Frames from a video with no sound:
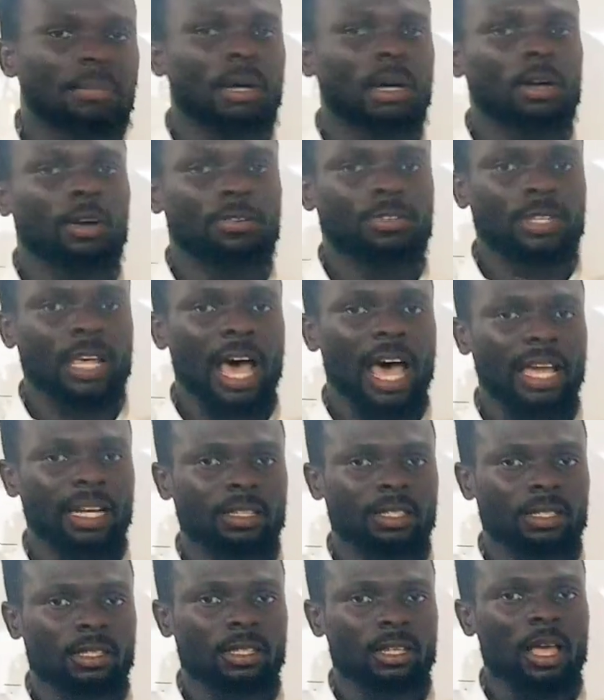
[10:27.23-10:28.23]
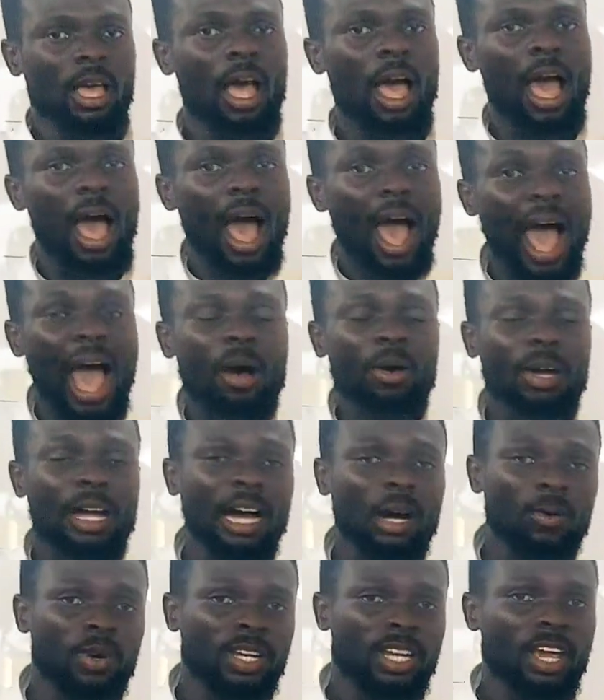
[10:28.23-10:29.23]
of sides. How
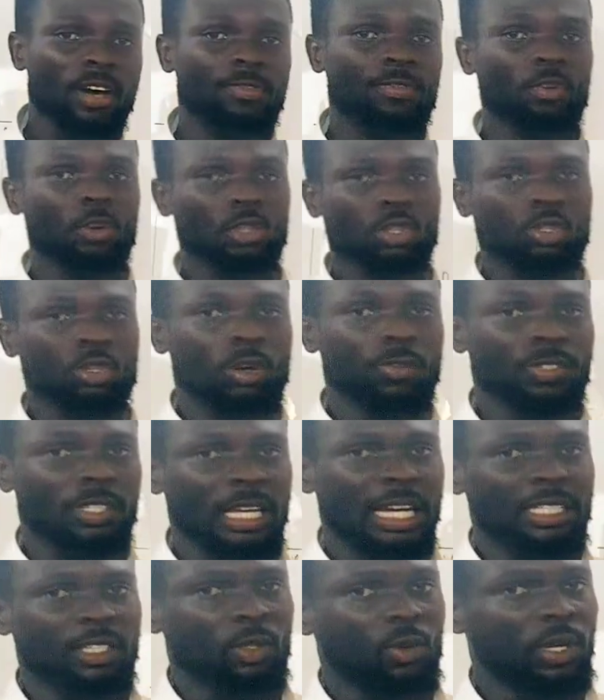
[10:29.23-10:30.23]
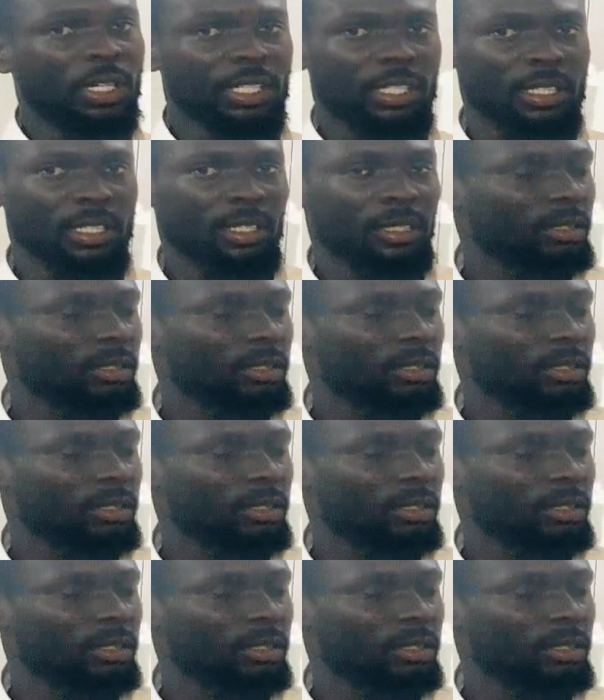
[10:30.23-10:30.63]
can we therefore solve such question?